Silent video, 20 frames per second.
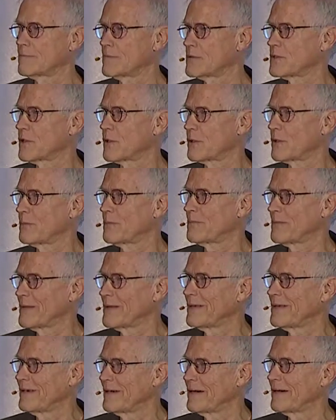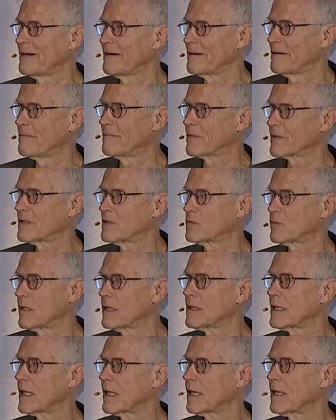So, because um,
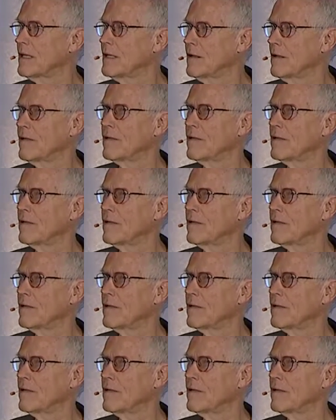we think,